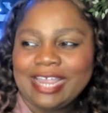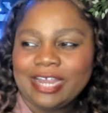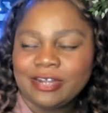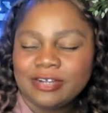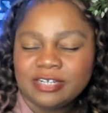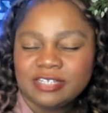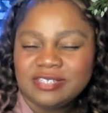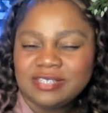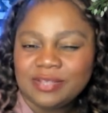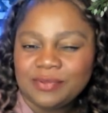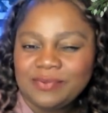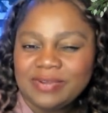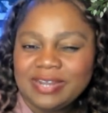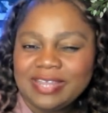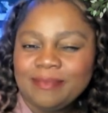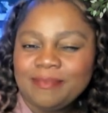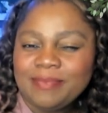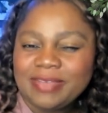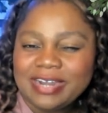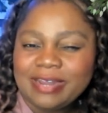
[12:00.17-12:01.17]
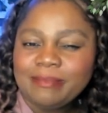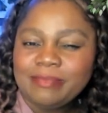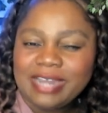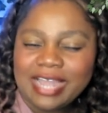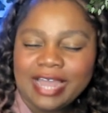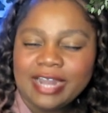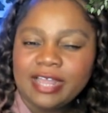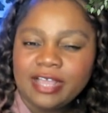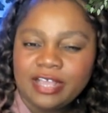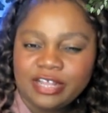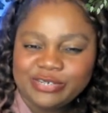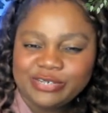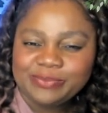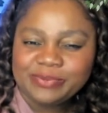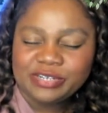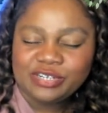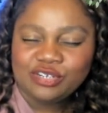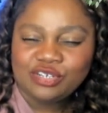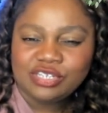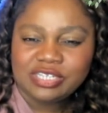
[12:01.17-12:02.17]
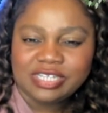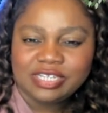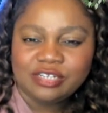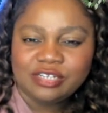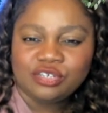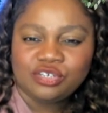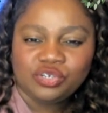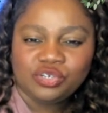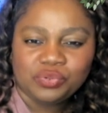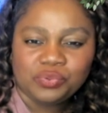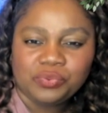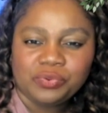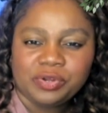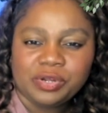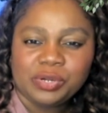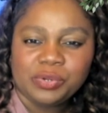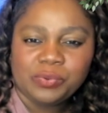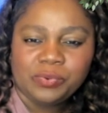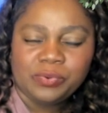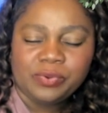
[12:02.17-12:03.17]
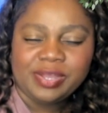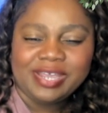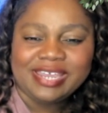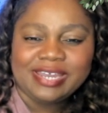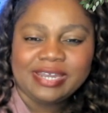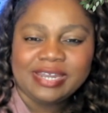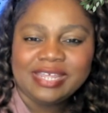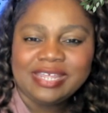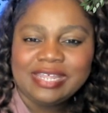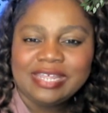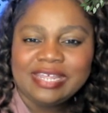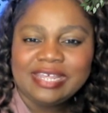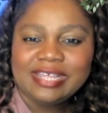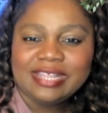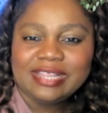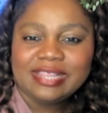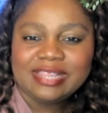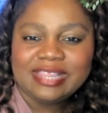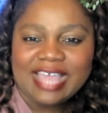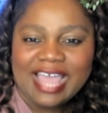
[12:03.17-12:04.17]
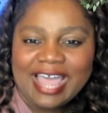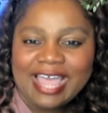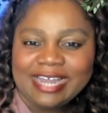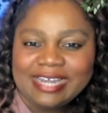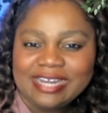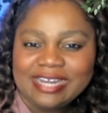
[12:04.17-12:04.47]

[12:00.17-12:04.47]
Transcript: Arizona, but I'm not 100% sure on that